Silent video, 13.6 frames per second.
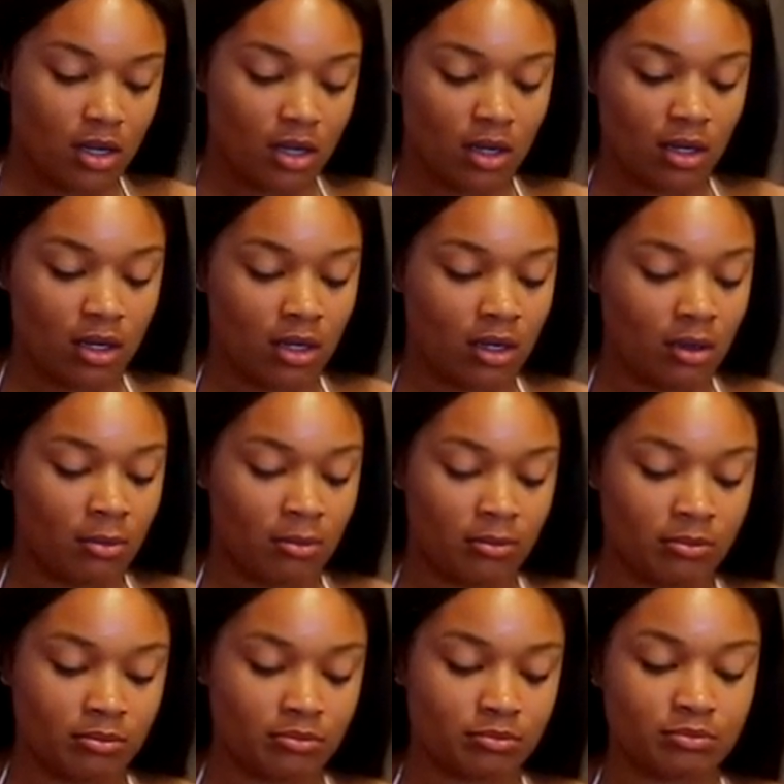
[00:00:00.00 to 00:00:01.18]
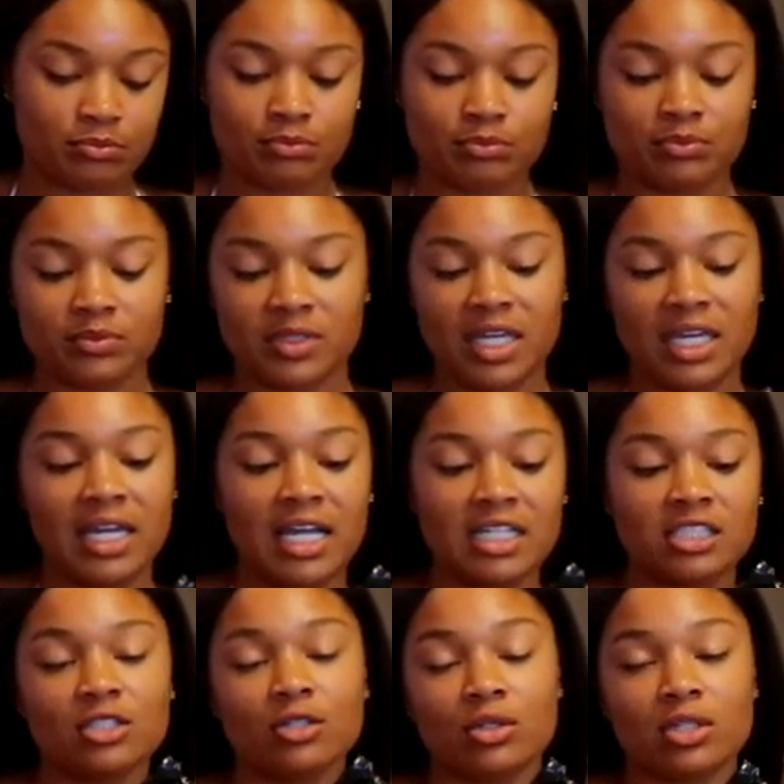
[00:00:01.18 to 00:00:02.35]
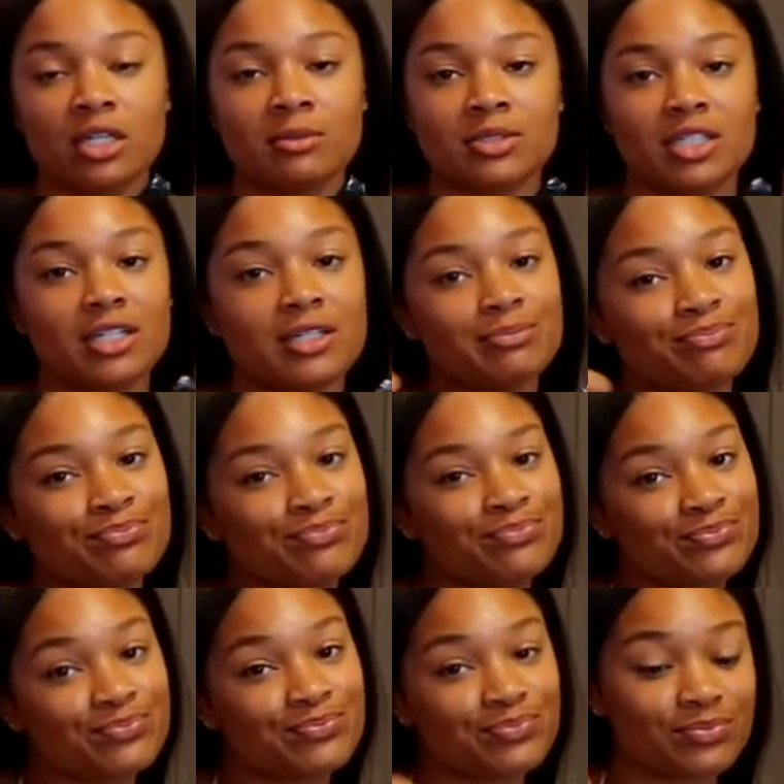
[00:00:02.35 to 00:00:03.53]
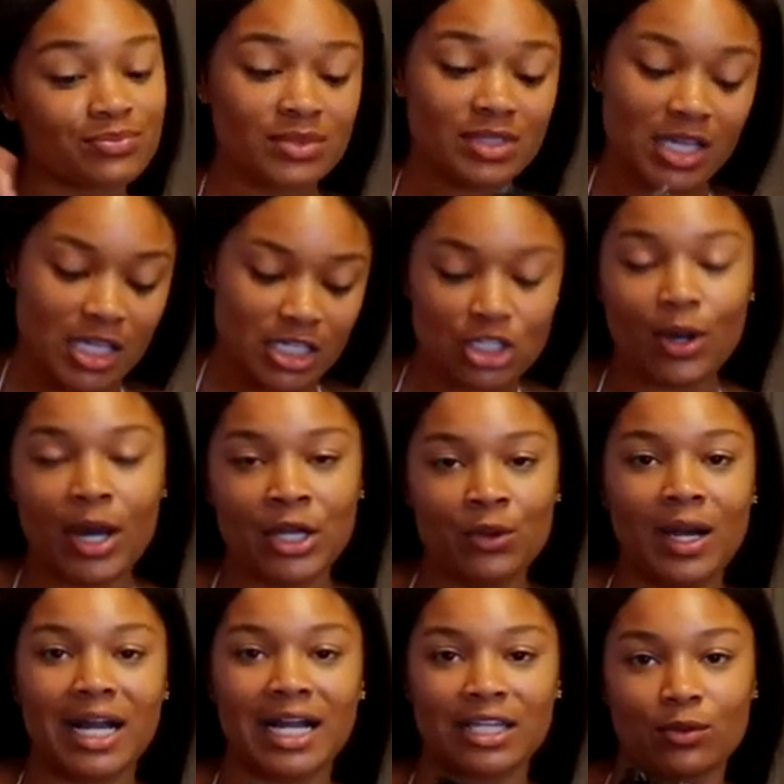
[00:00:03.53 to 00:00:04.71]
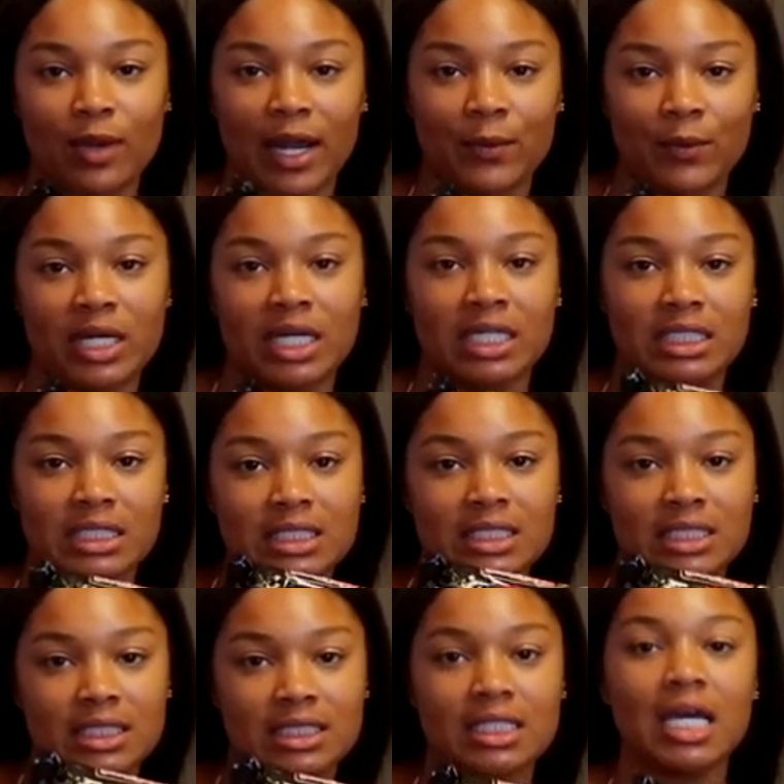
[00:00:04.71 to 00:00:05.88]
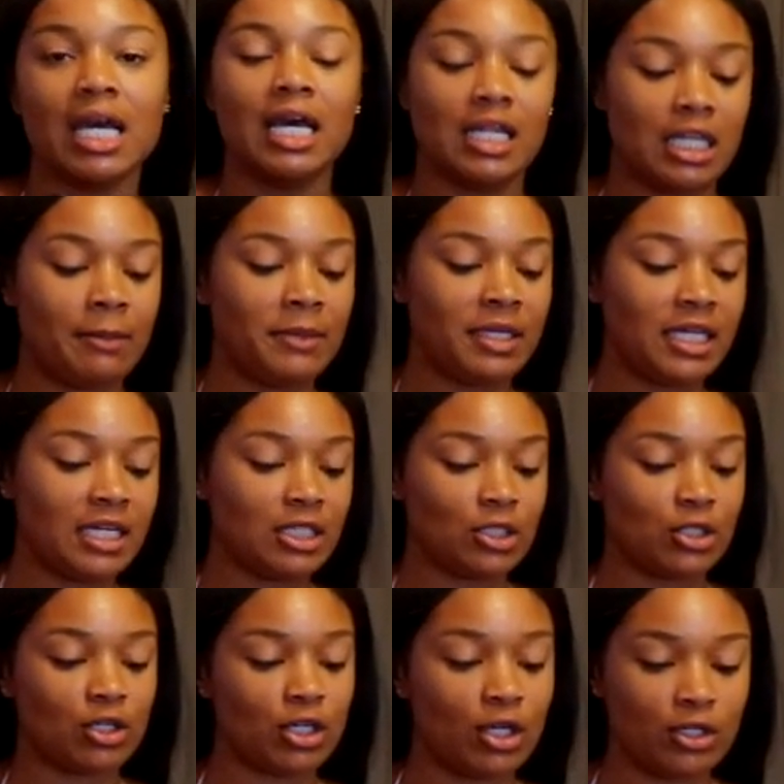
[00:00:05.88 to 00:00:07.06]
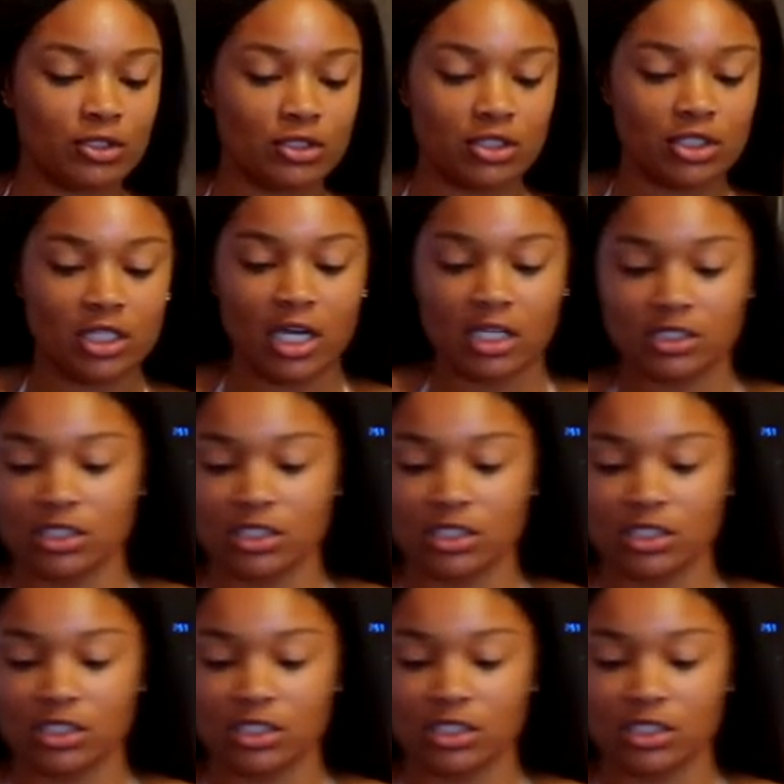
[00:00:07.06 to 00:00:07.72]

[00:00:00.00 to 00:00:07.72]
And it has a little thumbs up, so I know I got the right one. Let me get a little closer to y'all